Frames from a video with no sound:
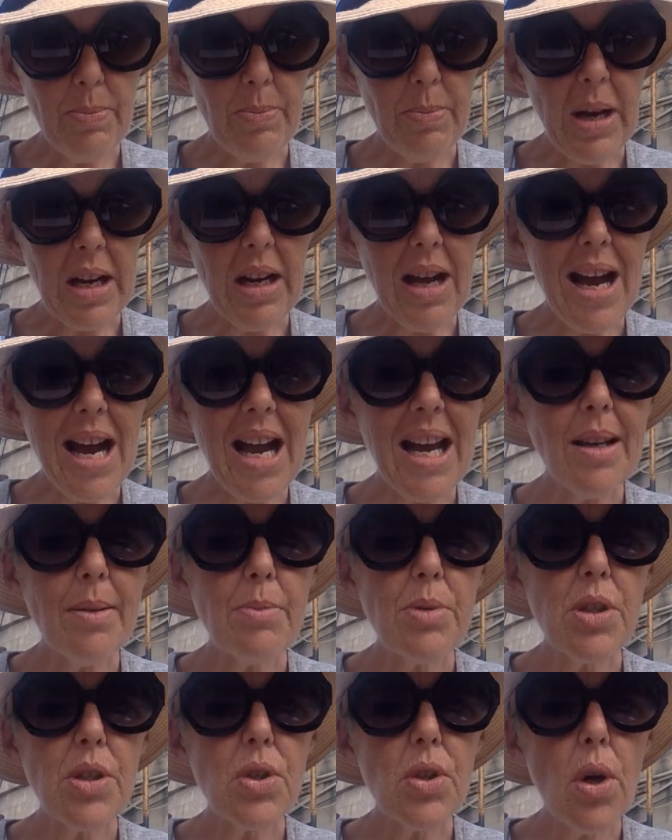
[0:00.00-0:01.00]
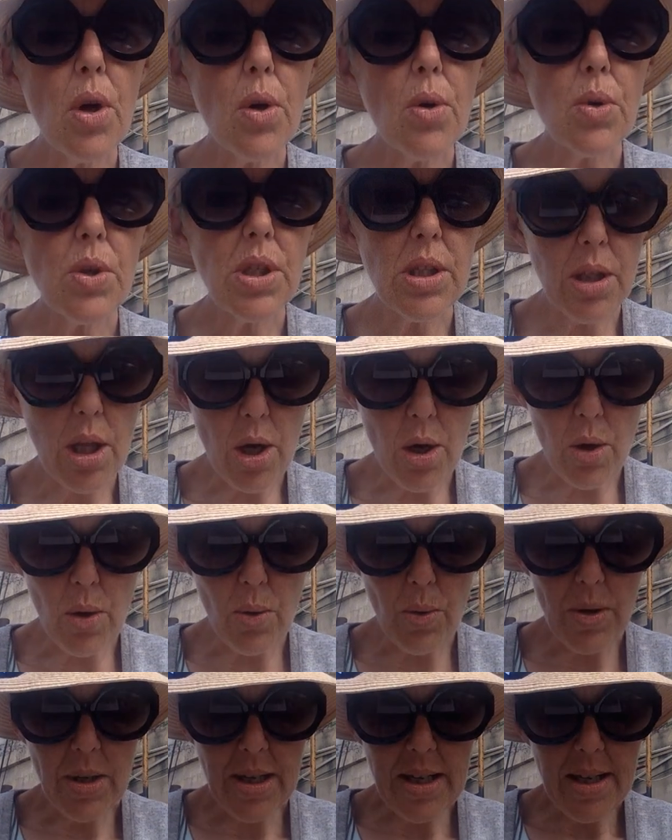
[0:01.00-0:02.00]
but I am so slow
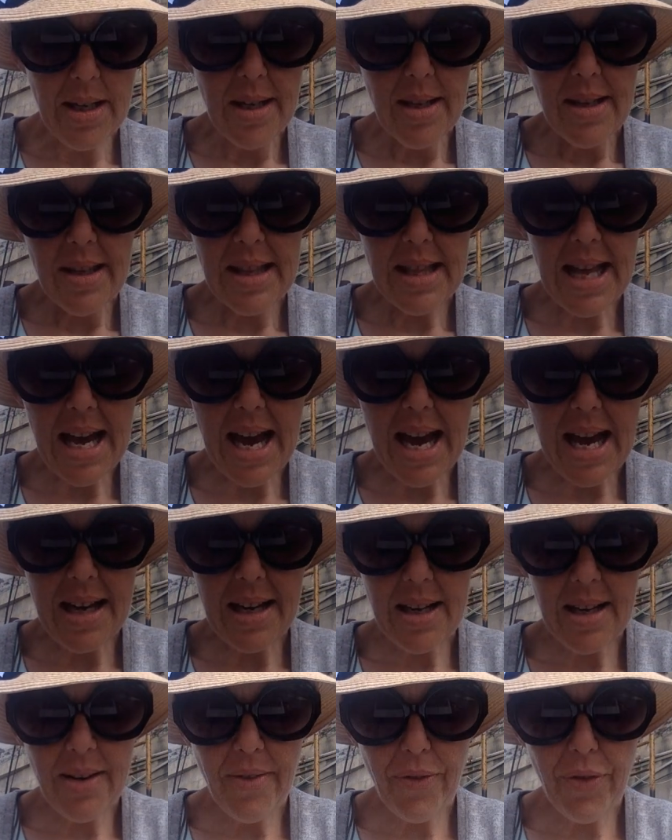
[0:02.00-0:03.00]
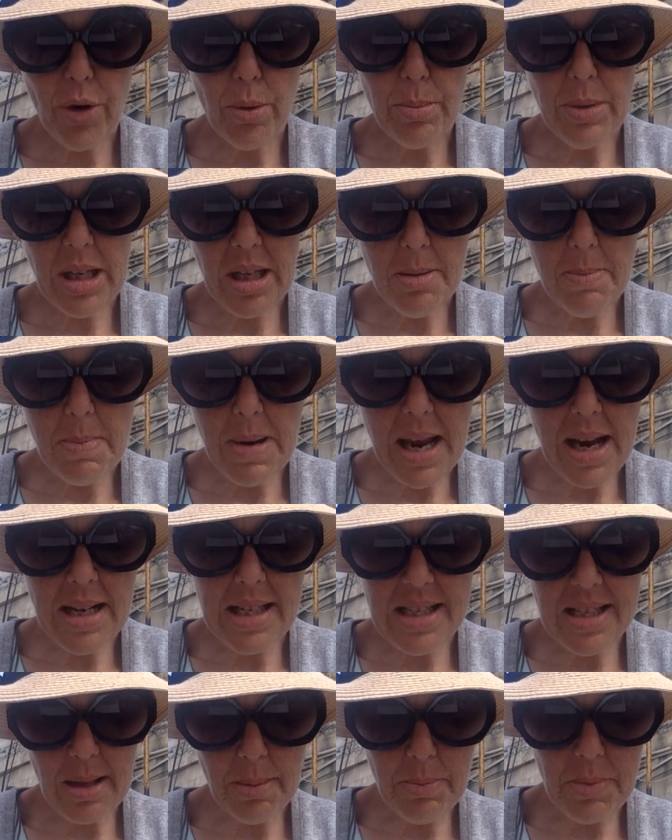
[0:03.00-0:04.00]
that for me to make
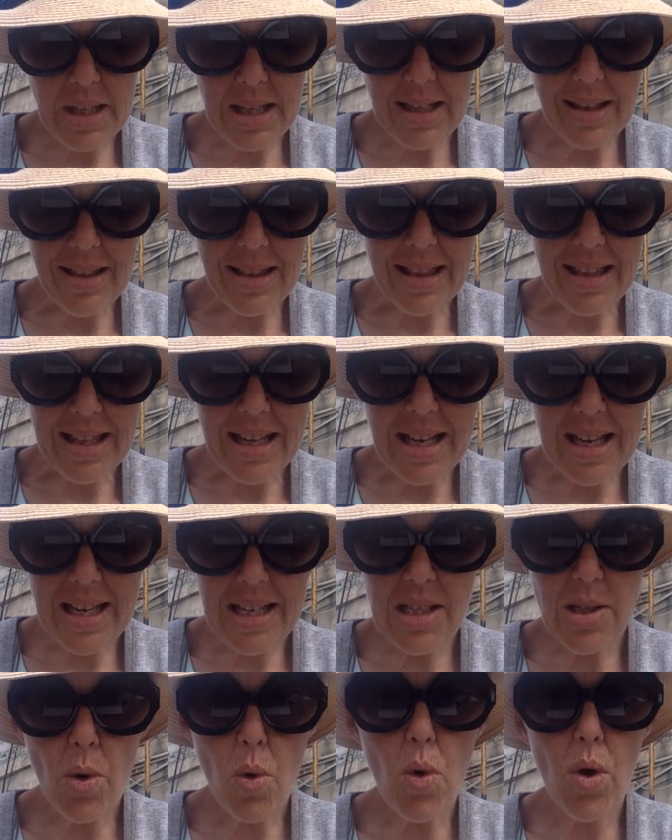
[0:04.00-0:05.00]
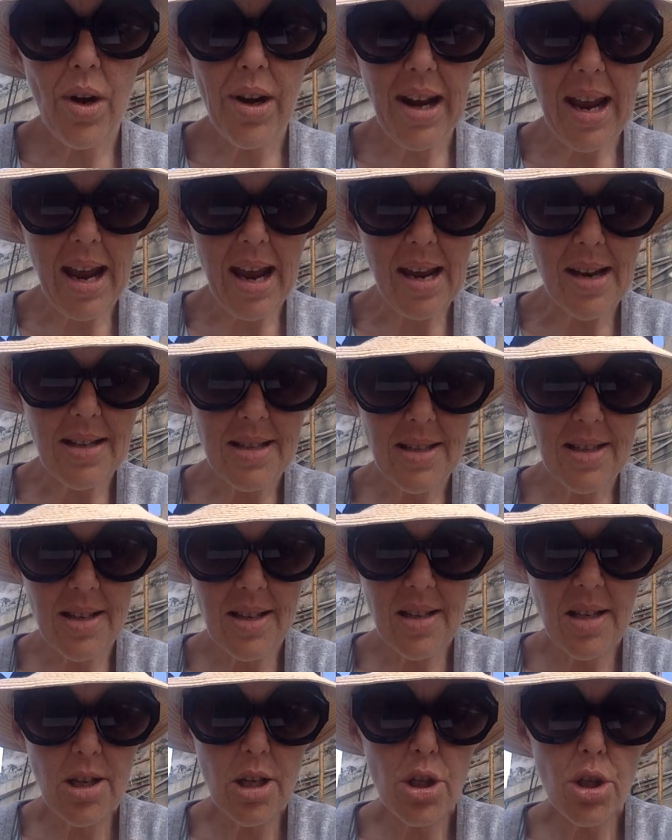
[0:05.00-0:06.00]
something this ornate
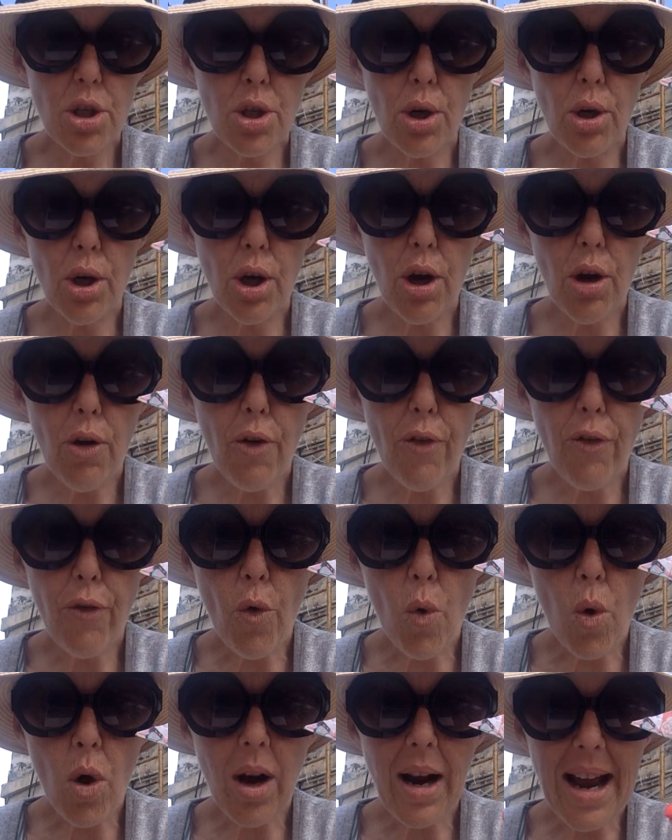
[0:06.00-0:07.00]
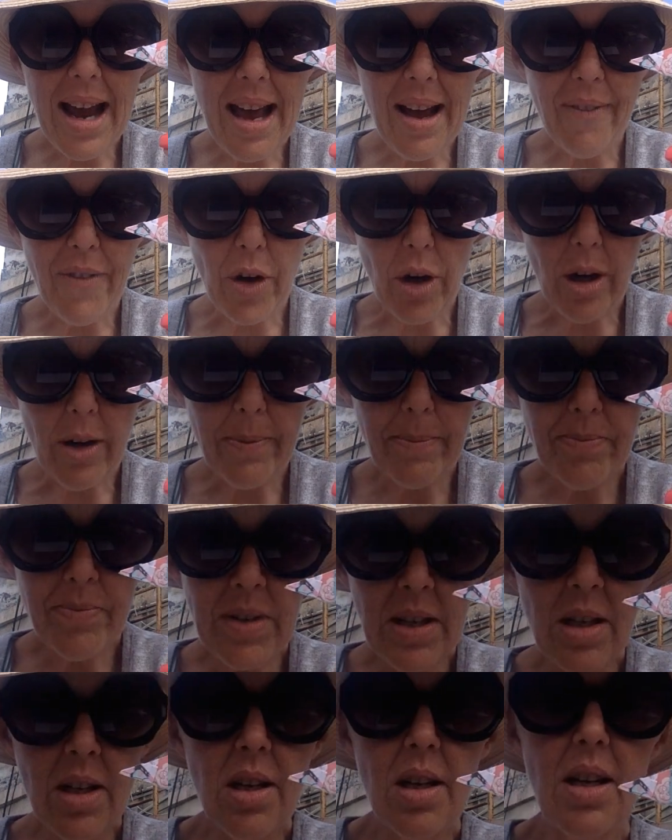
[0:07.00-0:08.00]
took forever.
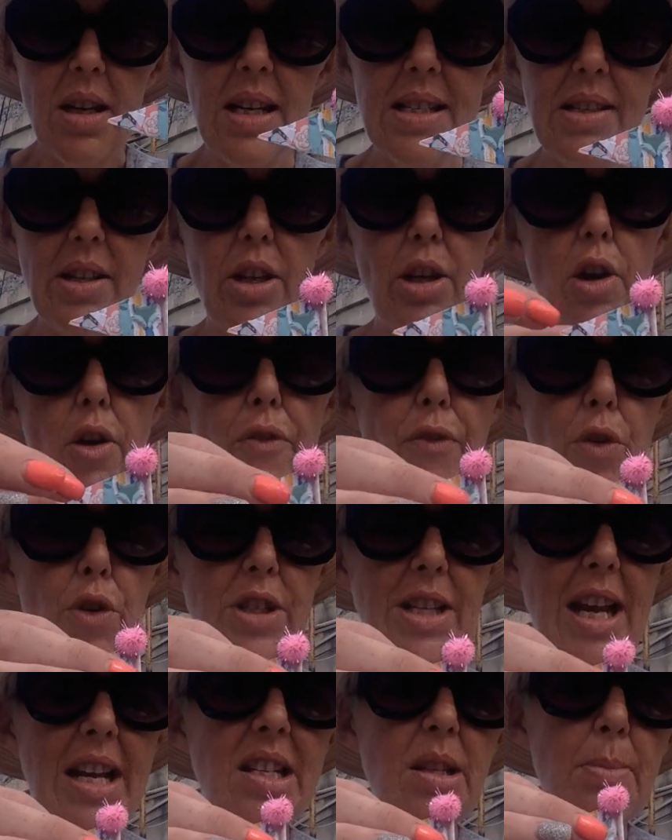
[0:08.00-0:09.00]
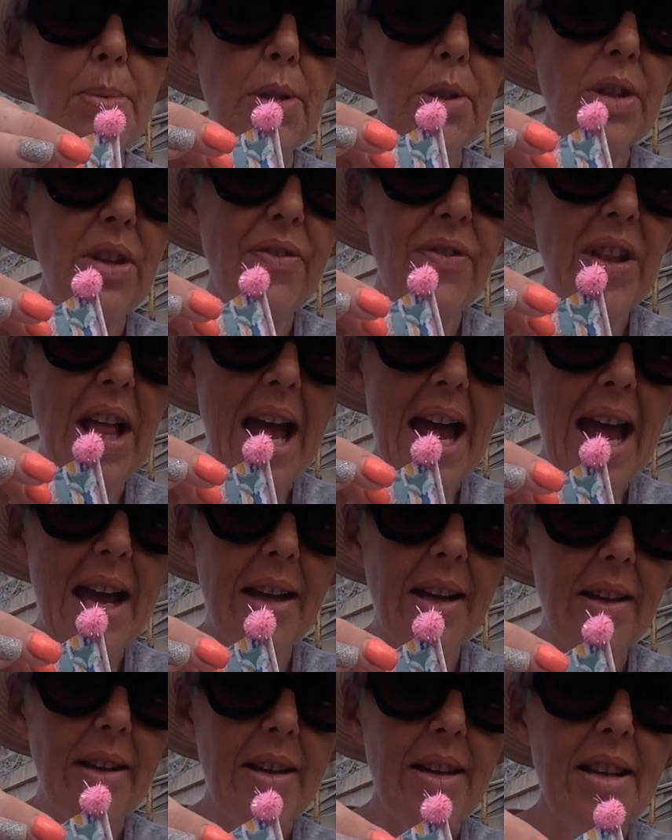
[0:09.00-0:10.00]
Because, first I had to build the
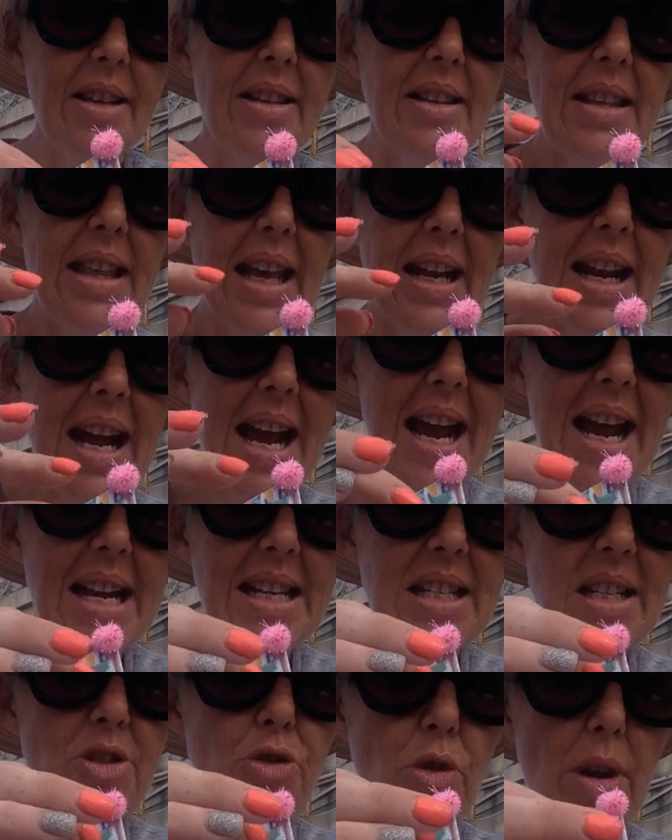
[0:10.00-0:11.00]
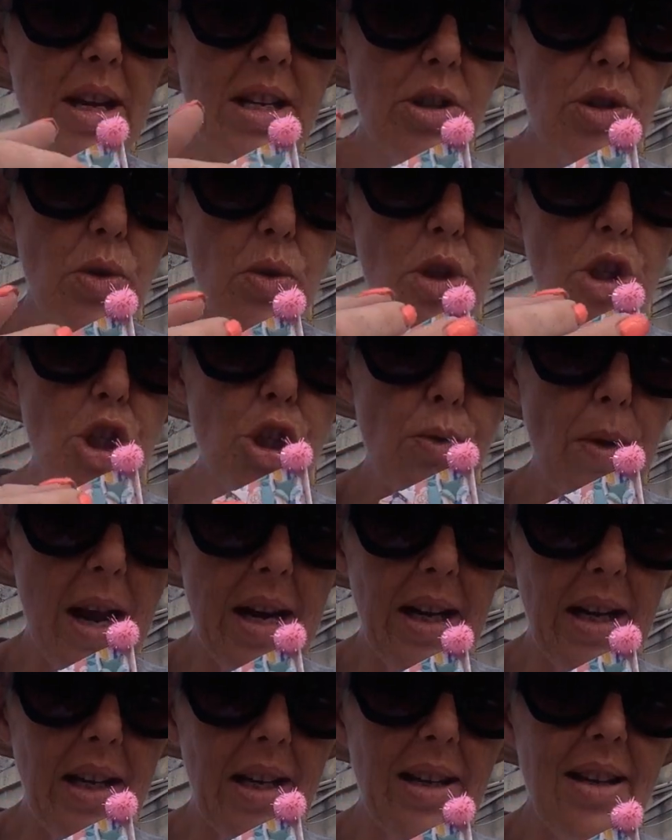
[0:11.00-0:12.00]
flag, then I had to do the
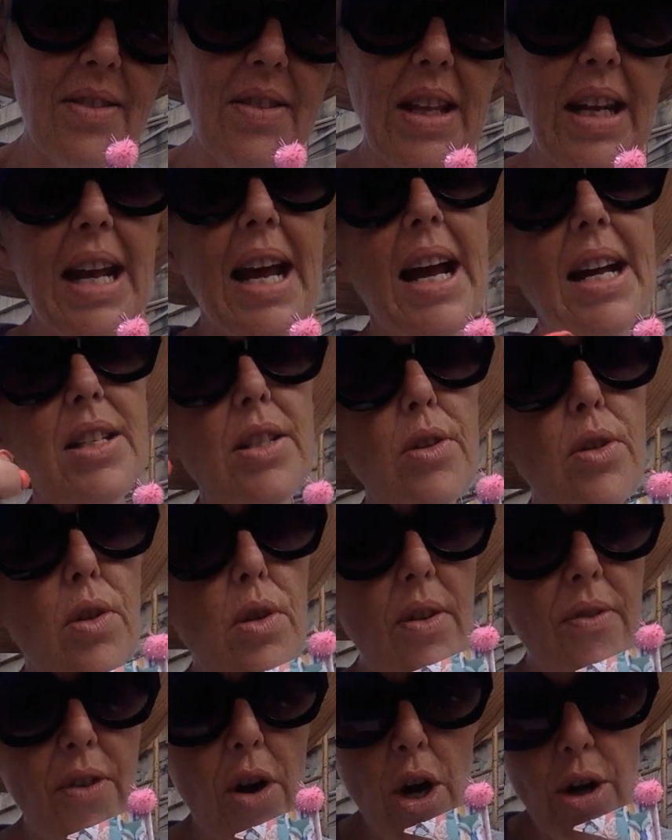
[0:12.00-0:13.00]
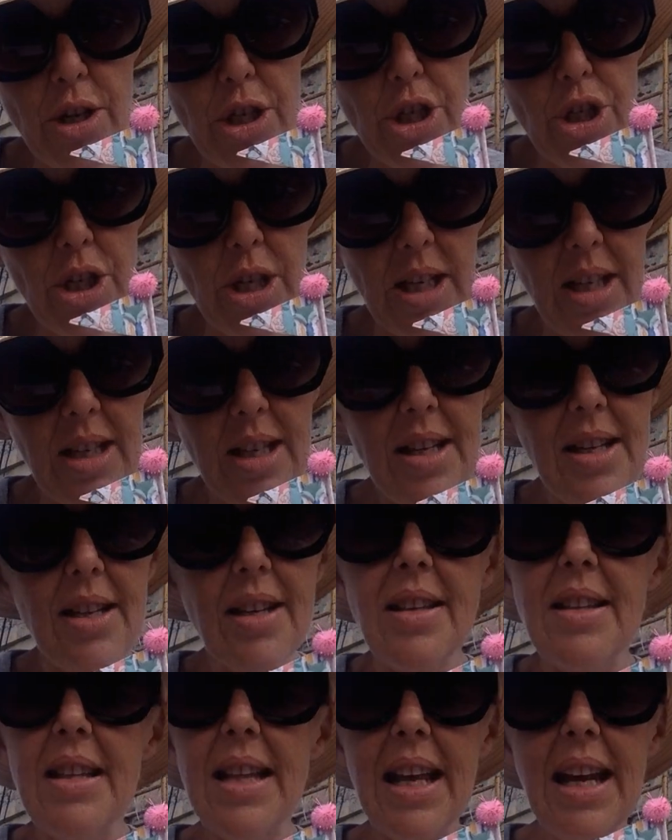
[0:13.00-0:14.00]
shredding, then I had to do the varnishing,
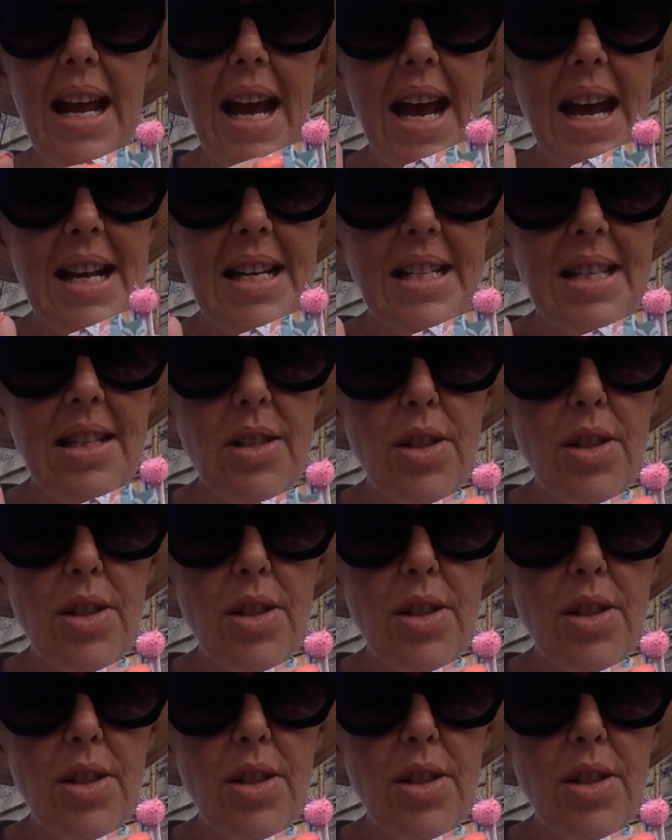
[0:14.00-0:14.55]
then I had to